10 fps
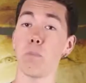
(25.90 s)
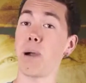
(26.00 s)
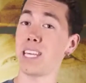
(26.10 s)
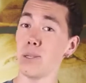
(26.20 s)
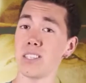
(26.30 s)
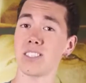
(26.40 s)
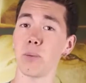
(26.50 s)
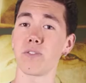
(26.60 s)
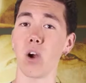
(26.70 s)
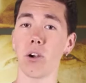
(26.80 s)
Well, by using
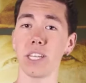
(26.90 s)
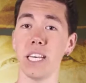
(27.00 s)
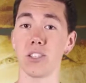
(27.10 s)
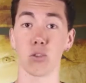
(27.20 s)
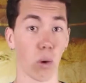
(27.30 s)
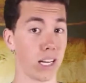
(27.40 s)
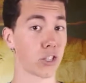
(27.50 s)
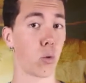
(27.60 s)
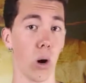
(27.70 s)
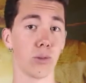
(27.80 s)
some of Carnegie's
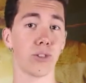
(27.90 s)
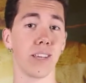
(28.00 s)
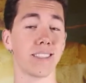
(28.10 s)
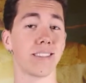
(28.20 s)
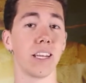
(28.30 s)
greatest quotes as a